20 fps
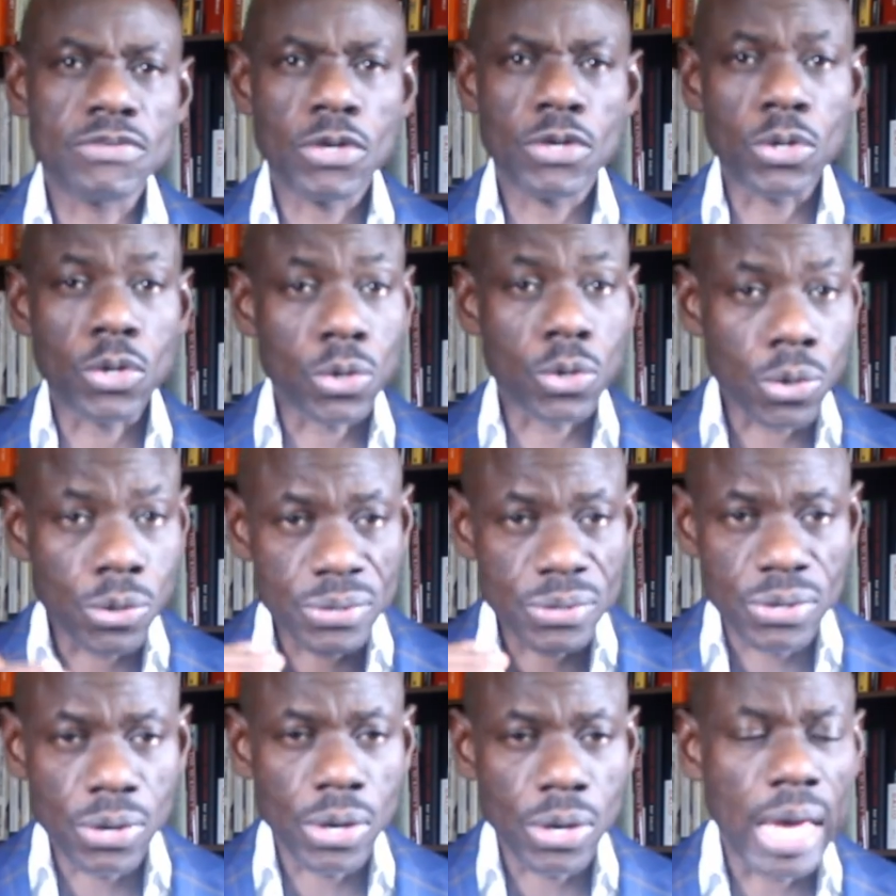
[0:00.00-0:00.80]
You're
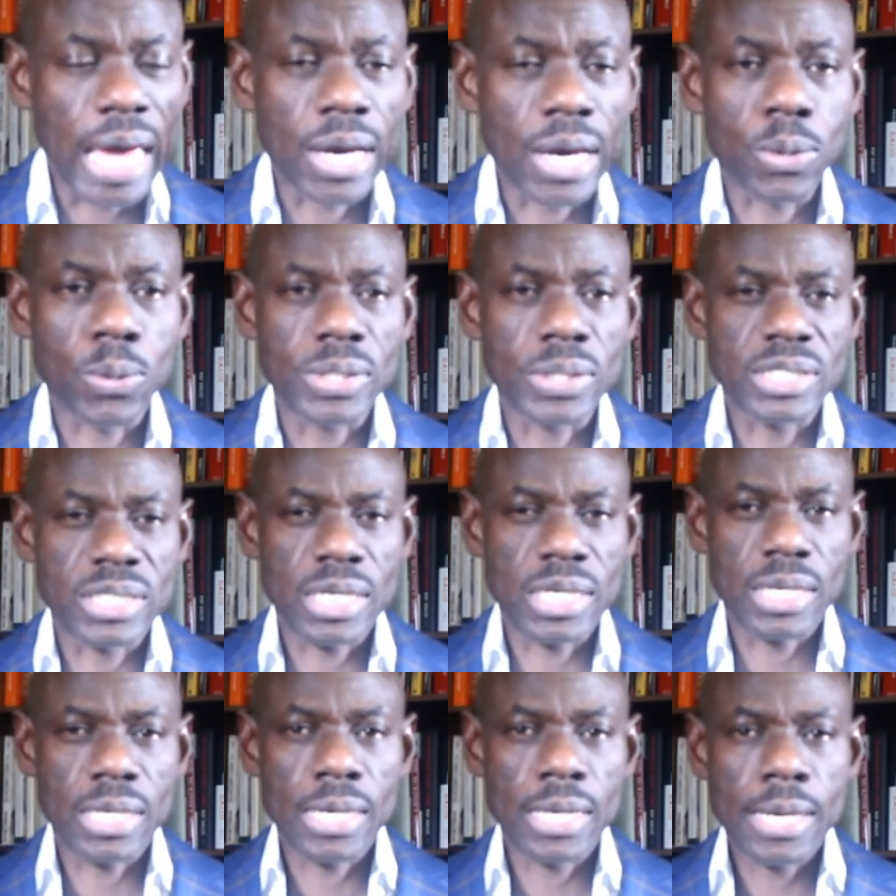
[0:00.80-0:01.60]
growing your
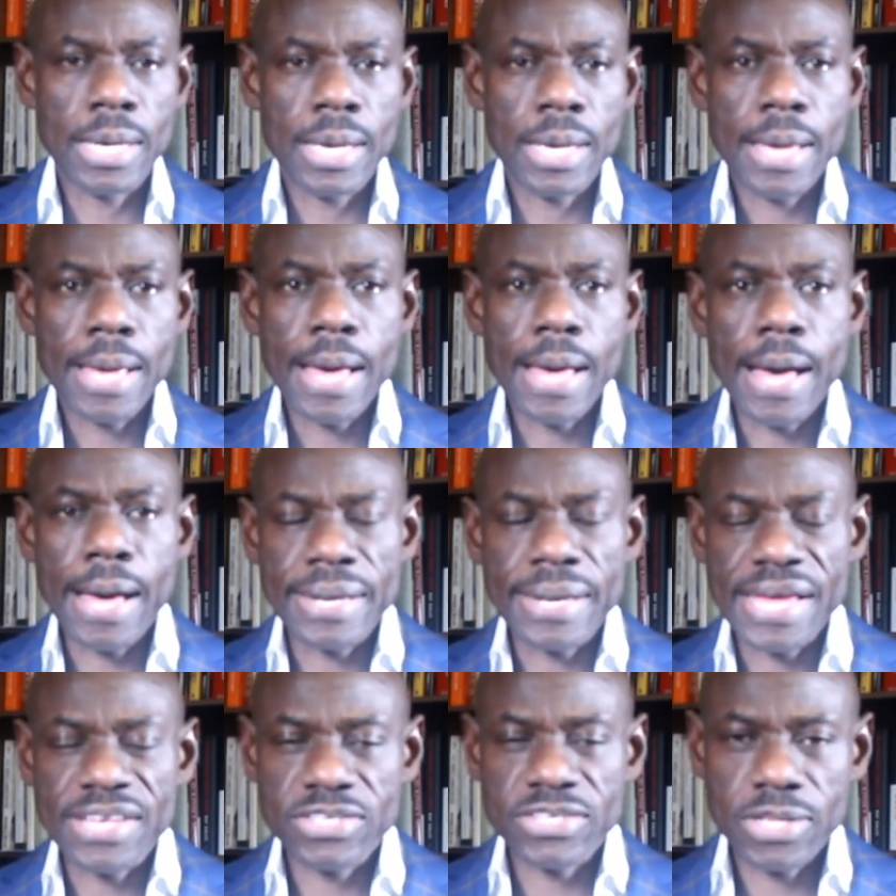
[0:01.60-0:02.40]
equity.
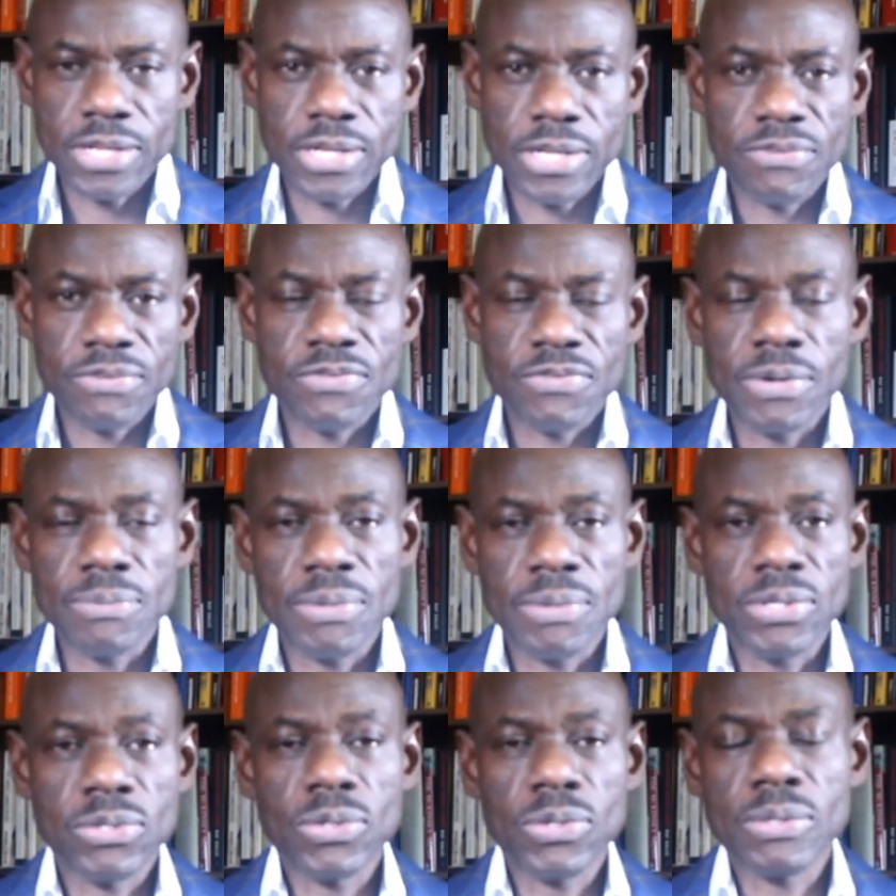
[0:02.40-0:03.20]
That's the
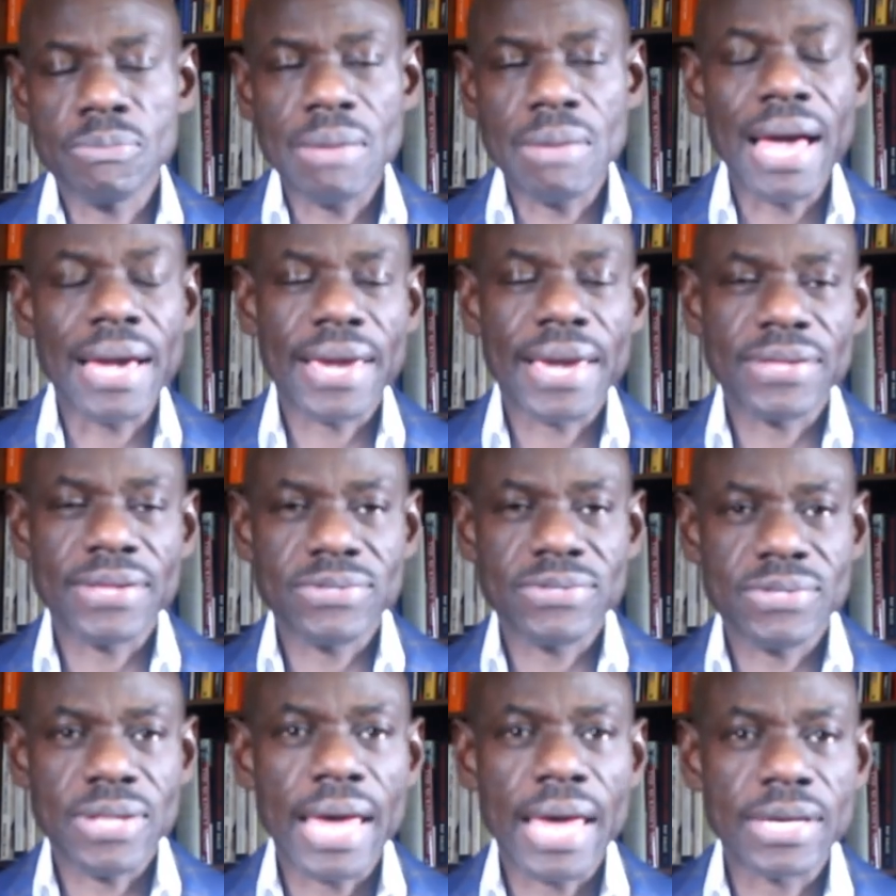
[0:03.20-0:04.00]
difference between
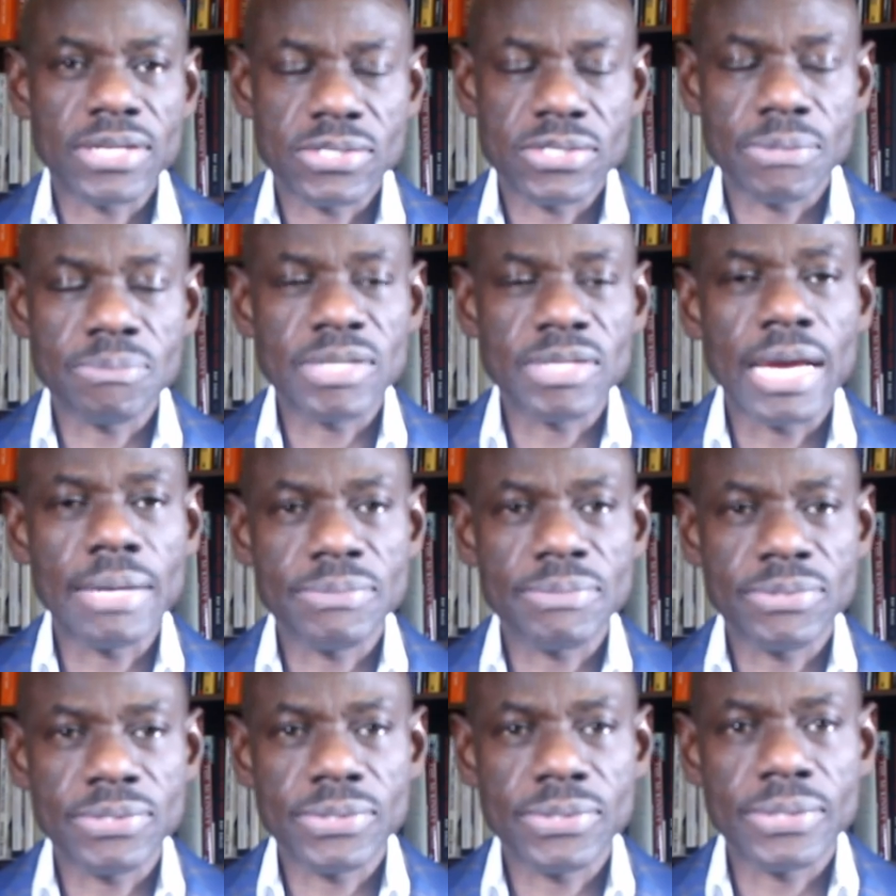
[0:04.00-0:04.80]
markets. Like
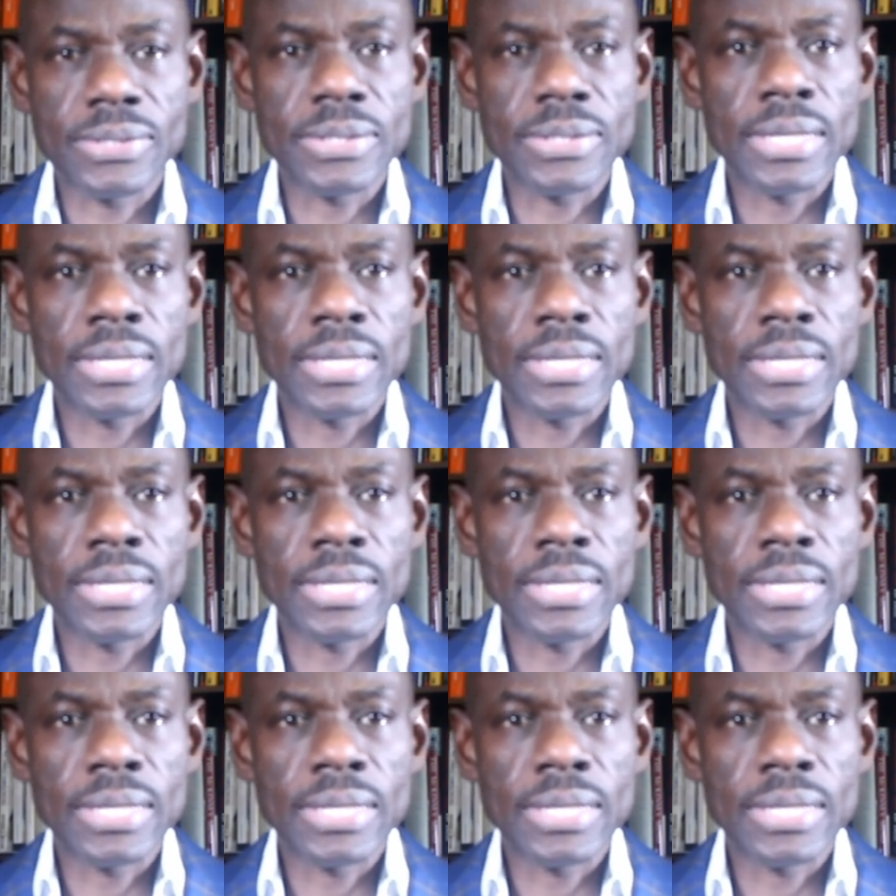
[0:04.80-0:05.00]
sometimes